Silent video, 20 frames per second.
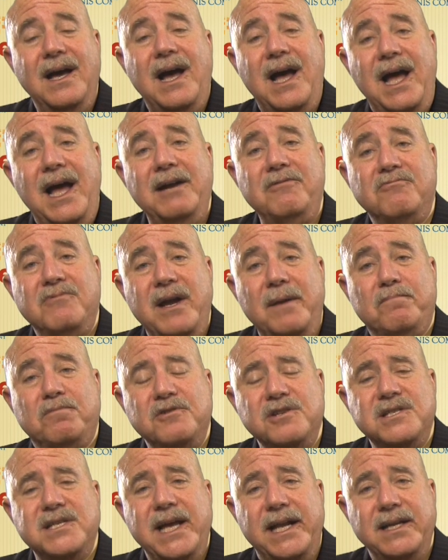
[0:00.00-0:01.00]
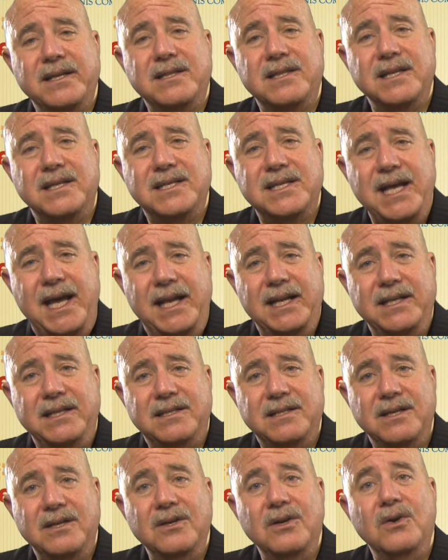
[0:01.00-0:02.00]
I represented the
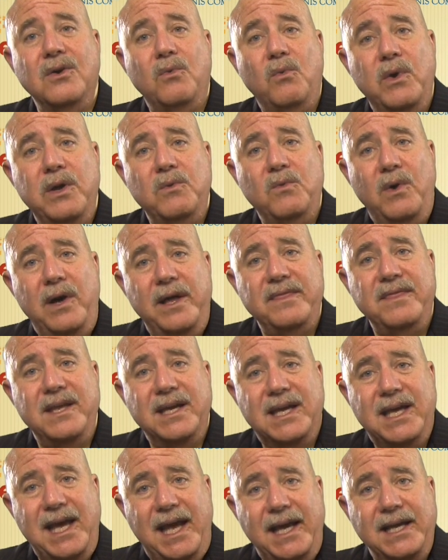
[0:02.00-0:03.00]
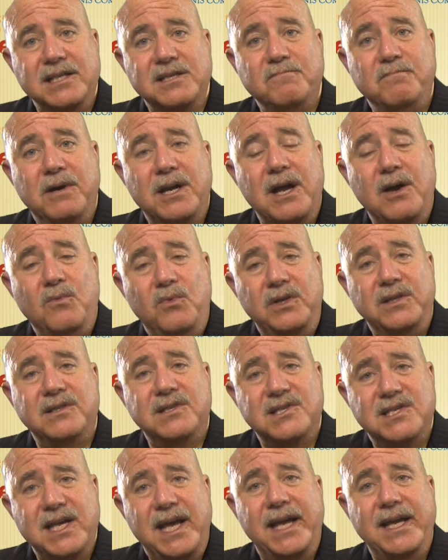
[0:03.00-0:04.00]
tenant. We won the case, but I will
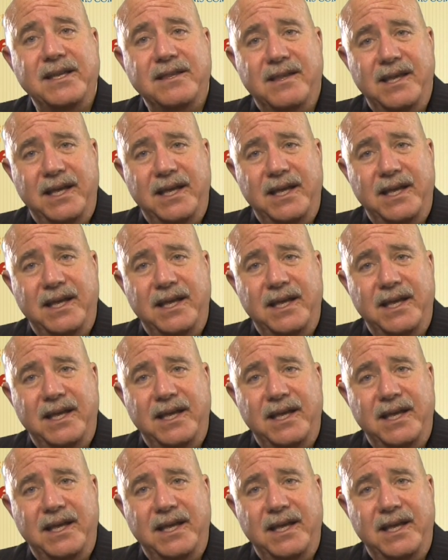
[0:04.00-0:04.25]
say